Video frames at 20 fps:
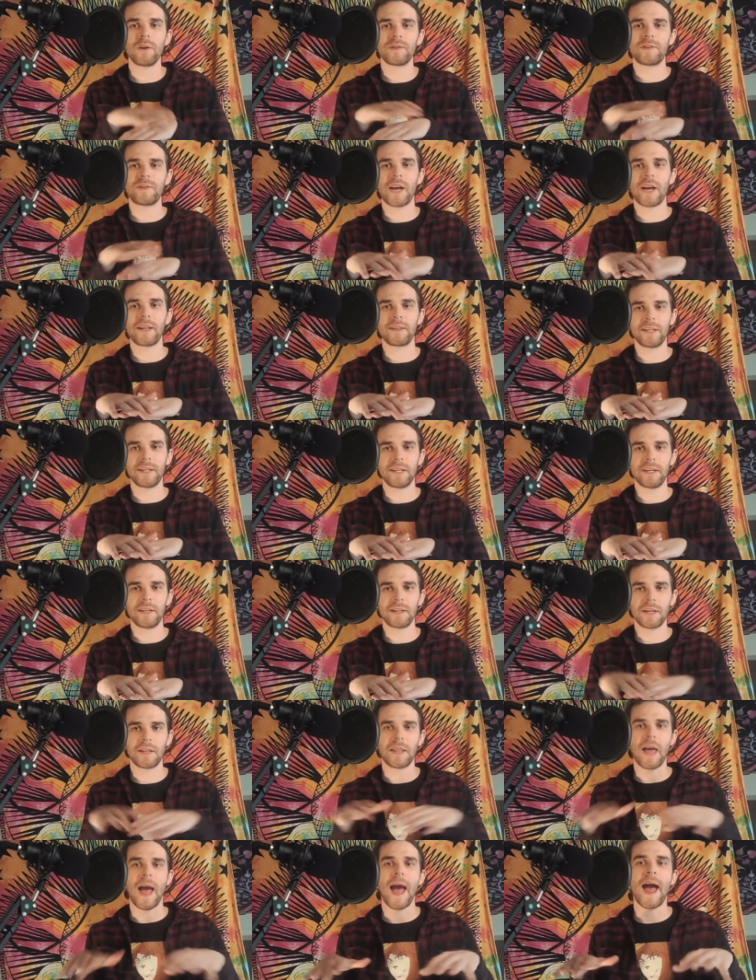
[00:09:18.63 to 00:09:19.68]
deadly than
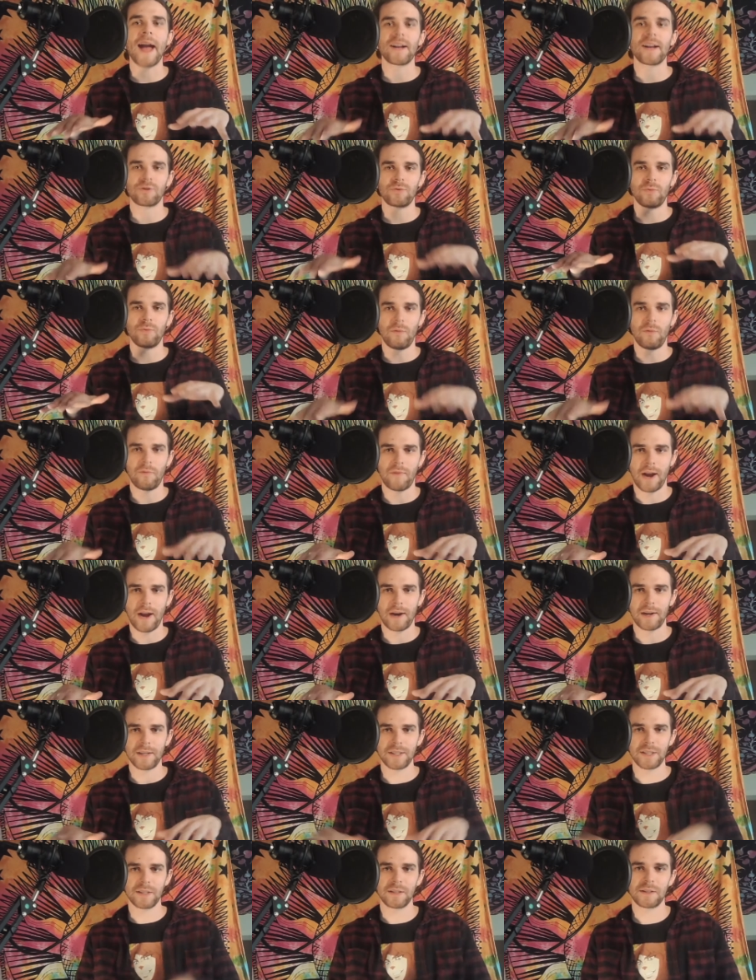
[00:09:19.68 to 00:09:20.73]
the actual
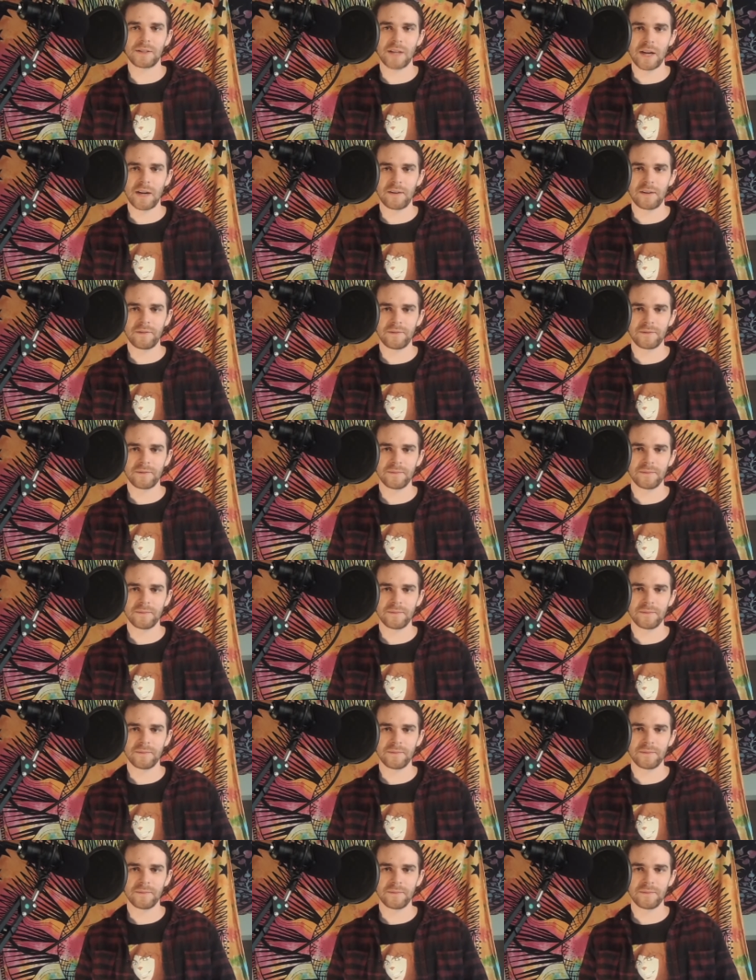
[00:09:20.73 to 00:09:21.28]
virus itself.